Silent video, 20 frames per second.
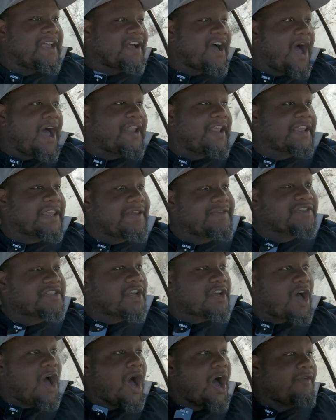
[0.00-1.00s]
Kind of gives
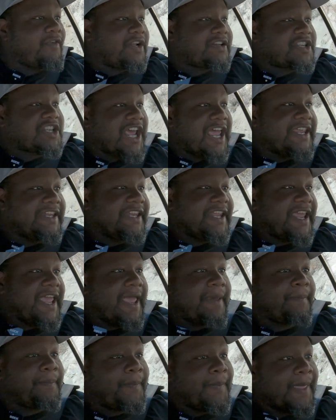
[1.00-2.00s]
the car a
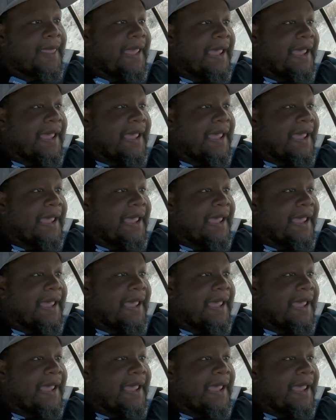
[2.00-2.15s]
JDM